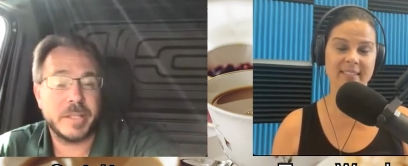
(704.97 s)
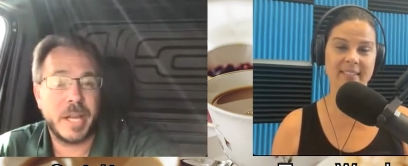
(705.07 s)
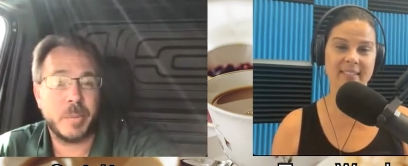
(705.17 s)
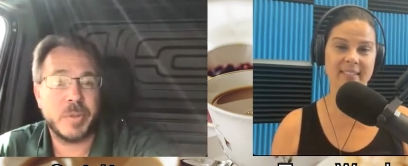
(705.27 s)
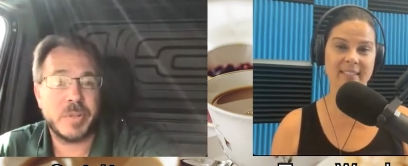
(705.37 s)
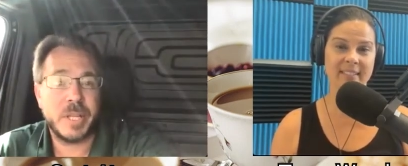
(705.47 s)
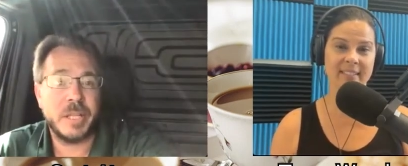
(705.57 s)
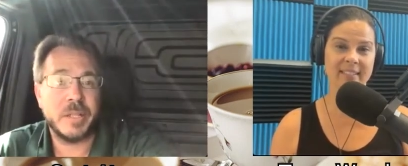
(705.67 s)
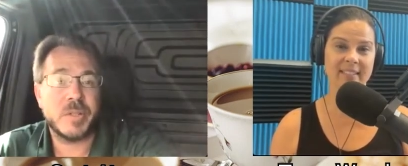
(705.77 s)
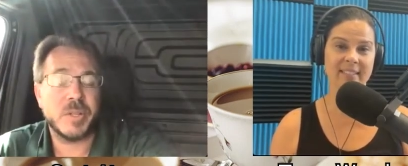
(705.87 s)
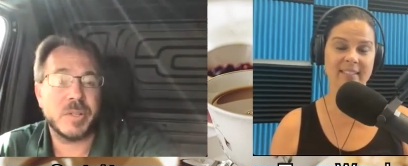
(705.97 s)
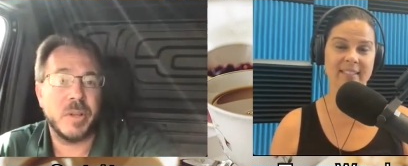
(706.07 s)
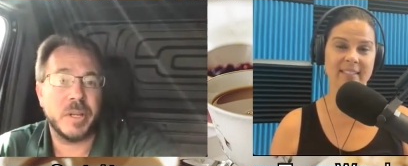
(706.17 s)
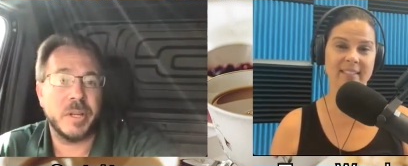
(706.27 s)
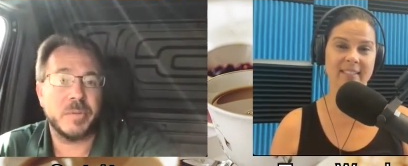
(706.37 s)
Speaker 1: on top of the seed. It's just
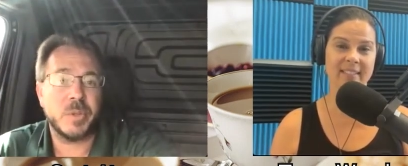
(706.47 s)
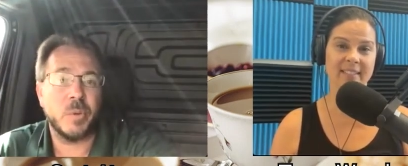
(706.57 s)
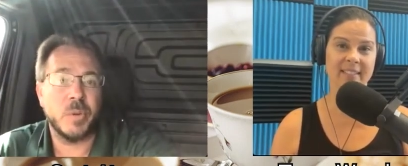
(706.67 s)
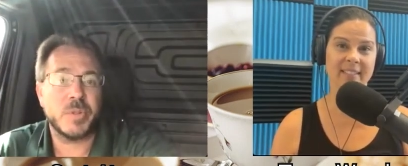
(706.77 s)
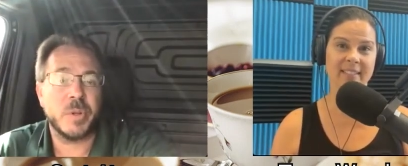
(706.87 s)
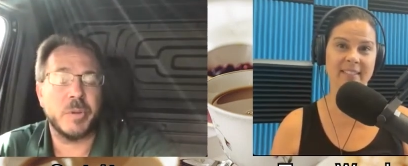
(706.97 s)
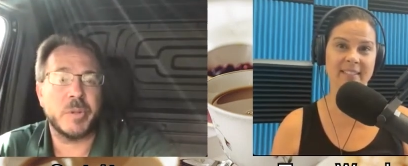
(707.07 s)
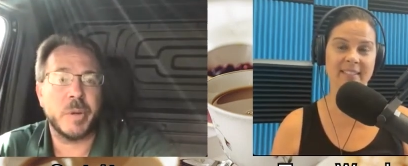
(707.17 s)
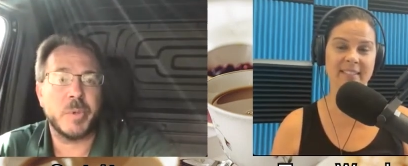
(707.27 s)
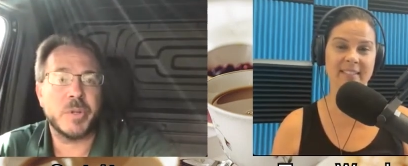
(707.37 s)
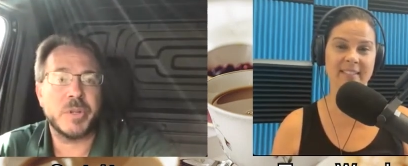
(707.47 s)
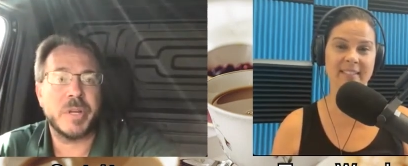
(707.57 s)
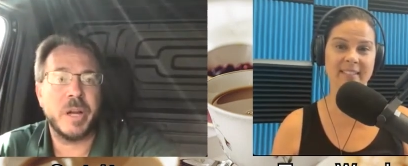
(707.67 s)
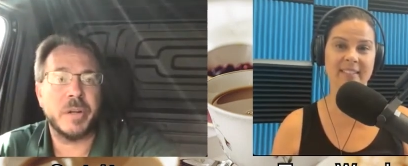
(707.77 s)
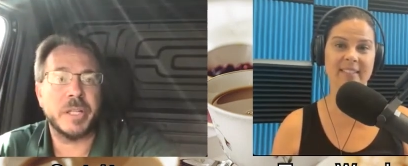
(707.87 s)
long enough to cool the soil temperature
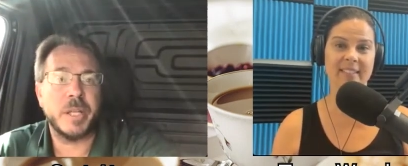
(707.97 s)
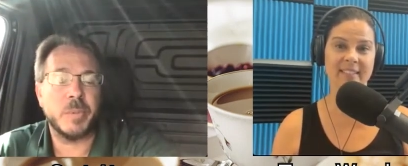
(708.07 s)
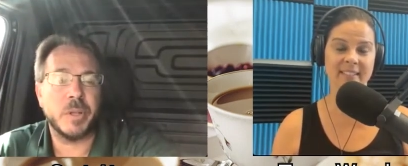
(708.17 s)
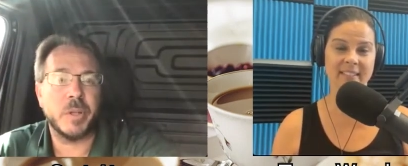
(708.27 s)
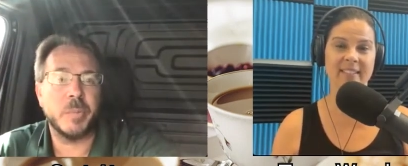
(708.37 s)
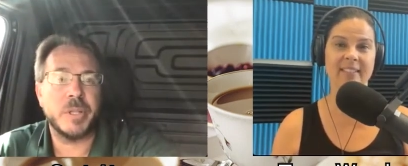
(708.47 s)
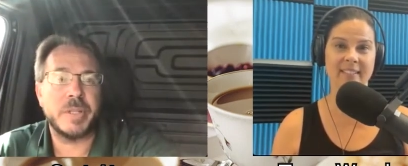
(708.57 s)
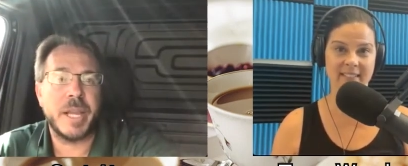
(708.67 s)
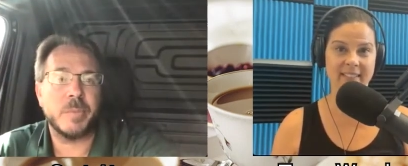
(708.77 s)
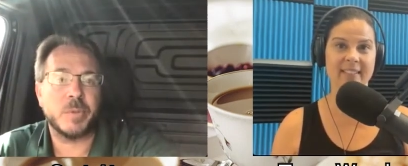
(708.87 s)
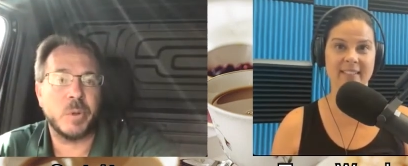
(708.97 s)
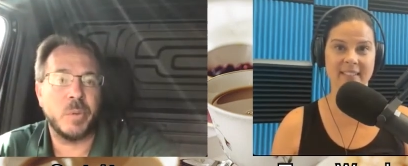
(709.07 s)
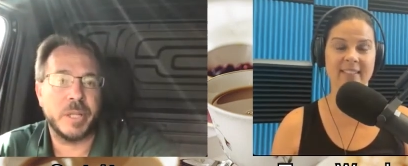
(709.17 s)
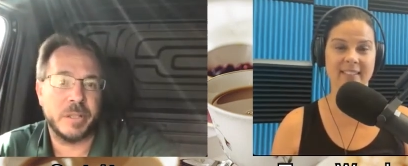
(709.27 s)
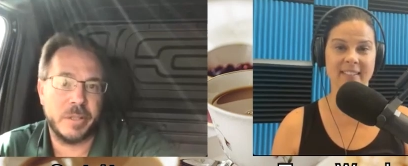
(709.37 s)
down and keep it a little bit damp for
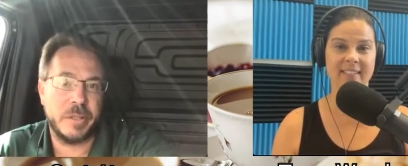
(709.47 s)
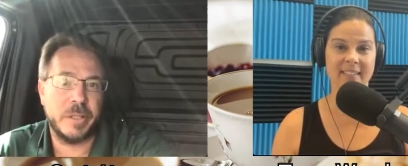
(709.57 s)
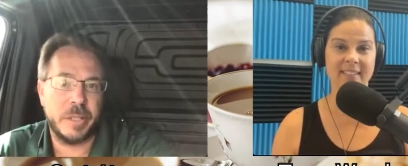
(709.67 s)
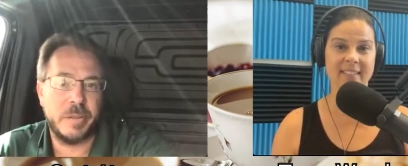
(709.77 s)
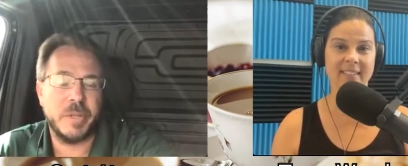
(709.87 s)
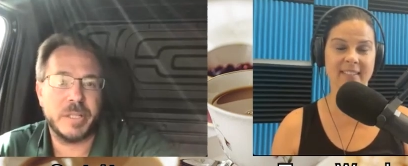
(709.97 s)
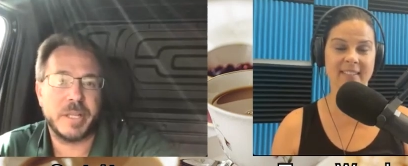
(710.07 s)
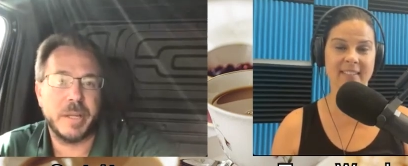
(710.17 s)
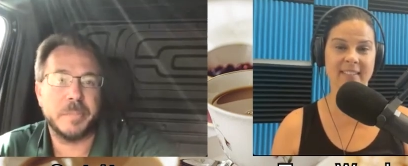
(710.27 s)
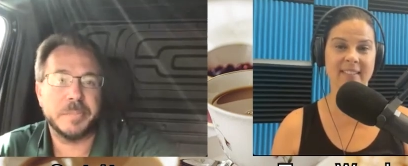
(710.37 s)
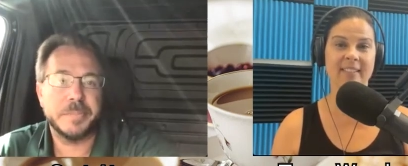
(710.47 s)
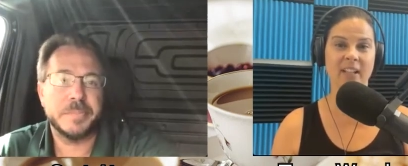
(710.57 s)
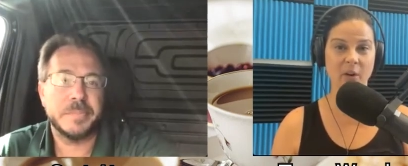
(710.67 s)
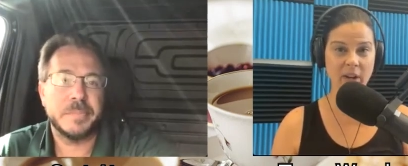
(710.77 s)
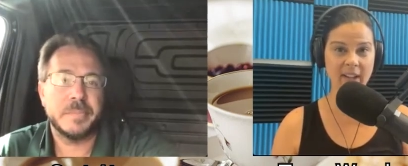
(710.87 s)
going into the evening time.
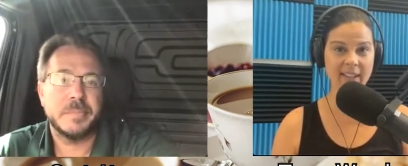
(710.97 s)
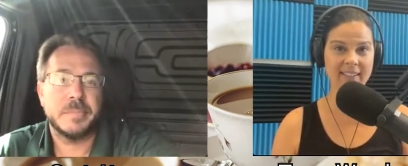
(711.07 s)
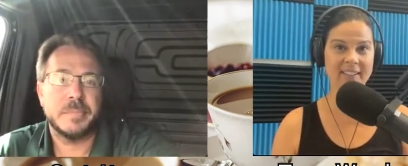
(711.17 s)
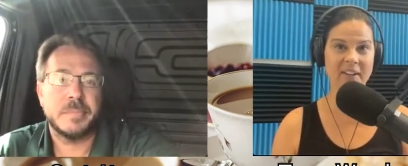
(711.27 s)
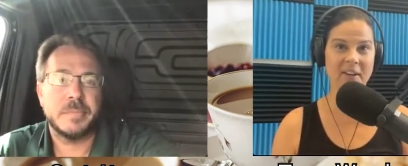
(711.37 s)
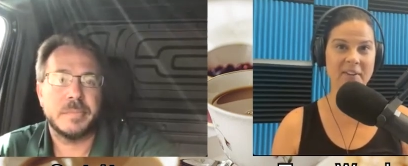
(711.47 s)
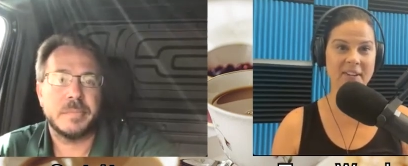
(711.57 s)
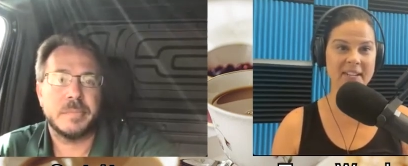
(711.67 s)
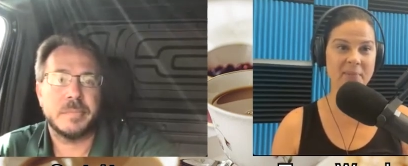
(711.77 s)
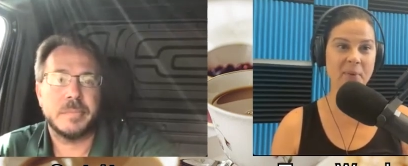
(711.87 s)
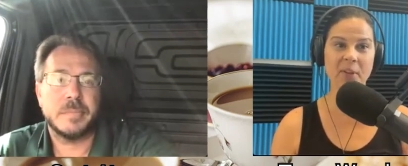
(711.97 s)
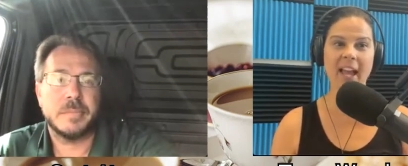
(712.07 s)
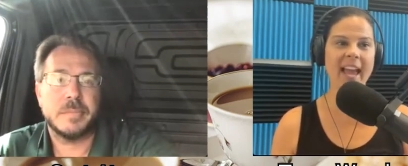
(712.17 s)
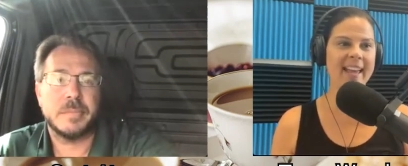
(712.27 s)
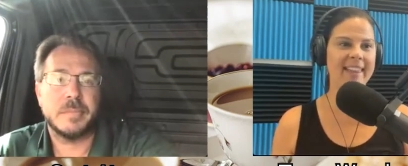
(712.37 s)
Speaker 2: Okay. All right. Well,
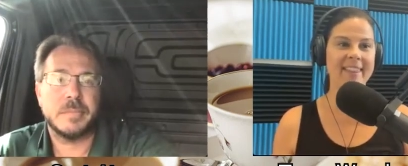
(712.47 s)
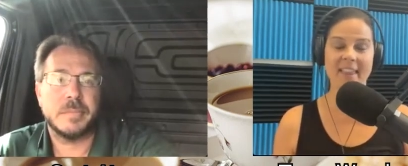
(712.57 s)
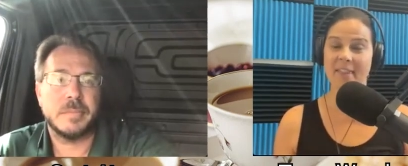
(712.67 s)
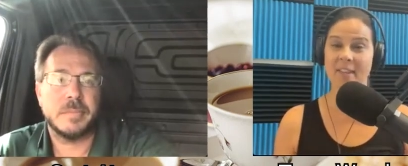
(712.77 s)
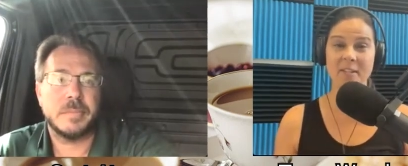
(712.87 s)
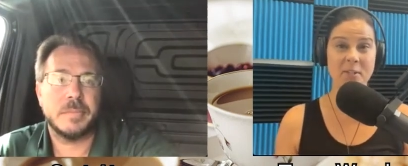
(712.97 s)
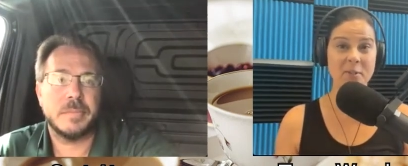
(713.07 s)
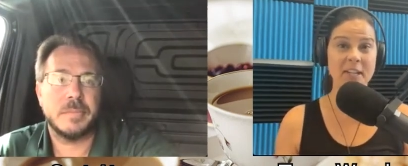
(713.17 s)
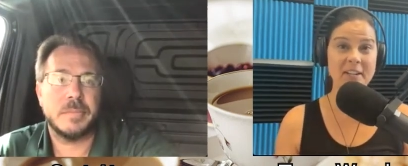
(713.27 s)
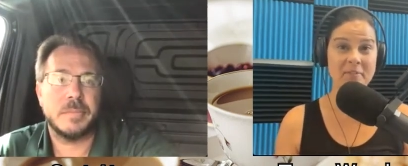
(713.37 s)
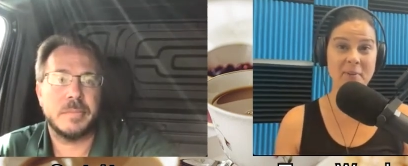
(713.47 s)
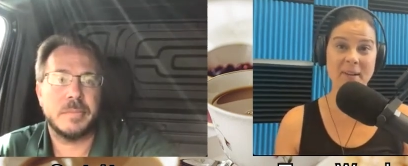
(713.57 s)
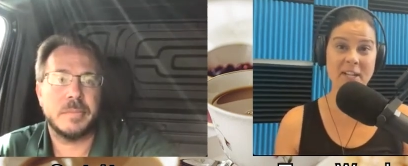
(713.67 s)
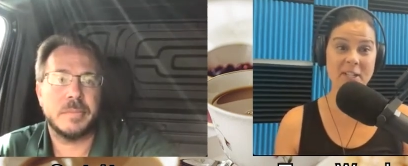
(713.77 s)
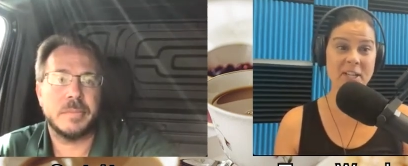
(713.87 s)
this is great
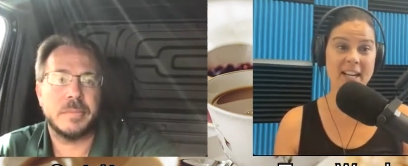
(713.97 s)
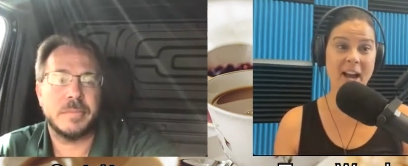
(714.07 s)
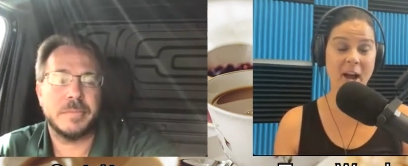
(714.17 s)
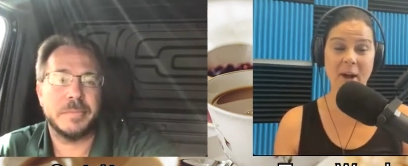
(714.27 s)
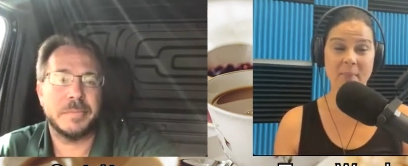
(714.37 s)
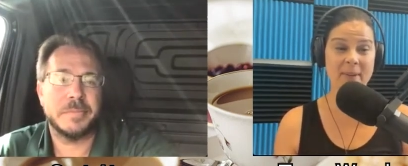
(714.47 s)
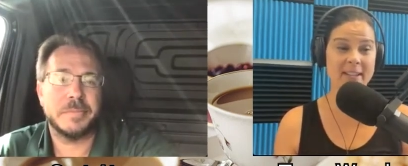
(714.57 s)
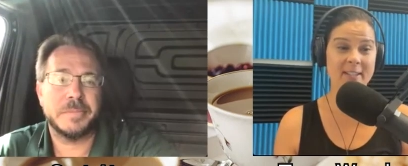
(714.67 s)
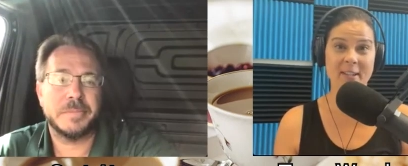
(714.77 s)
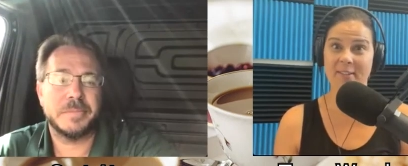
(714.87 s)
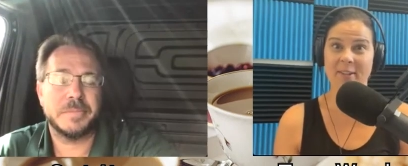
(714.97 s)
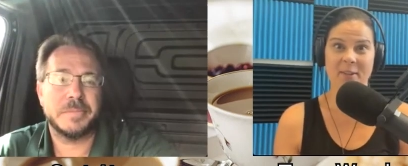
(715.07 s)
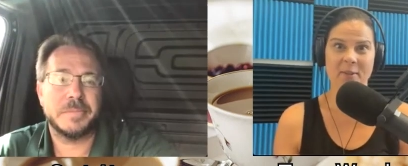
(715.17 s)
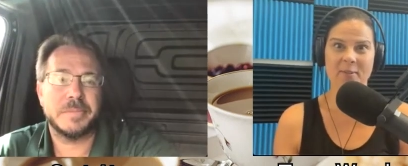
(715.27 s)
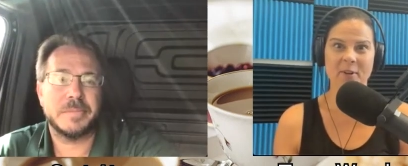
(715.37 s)
information. Um,
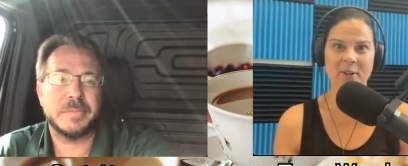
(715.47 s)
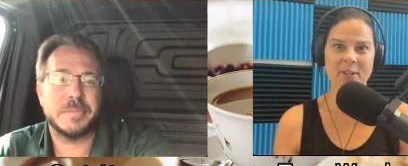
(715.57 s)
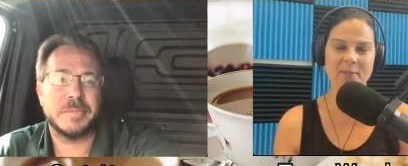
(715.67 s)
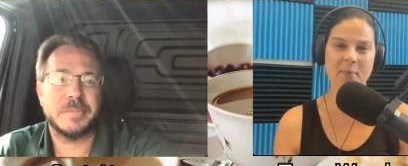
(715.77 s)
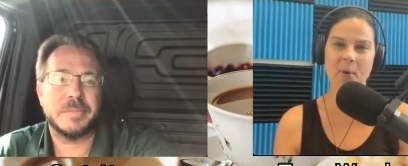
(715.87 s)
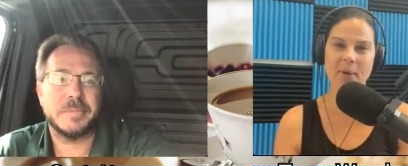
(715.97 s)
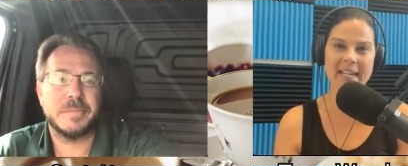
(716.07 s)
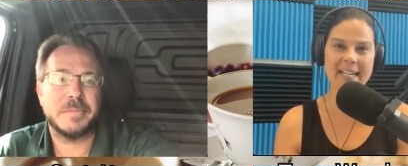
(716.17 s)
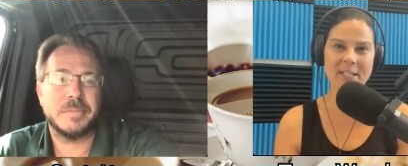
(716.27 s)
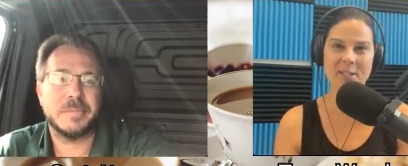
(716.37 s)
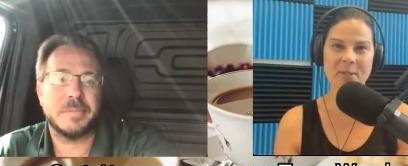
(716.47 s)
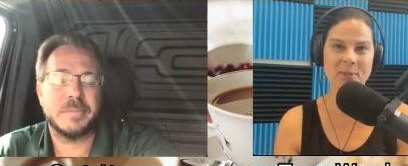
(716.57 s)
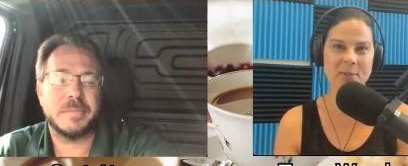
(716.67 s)
you know, as far as what we need to